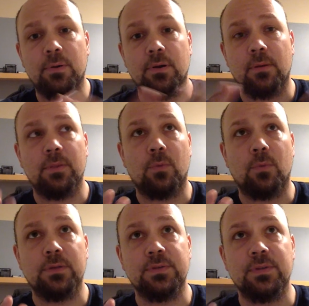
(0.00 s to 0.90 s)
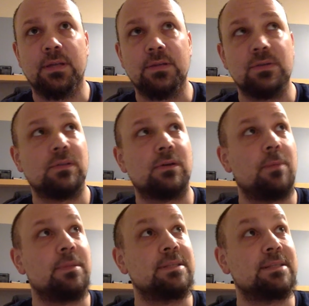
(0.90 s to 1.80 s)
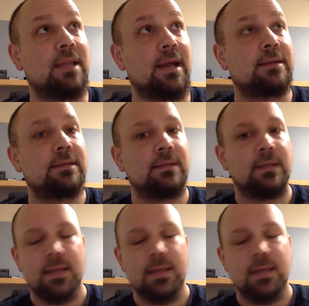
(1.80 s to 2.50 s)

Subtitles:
put it up on the wall so they can just look up and select.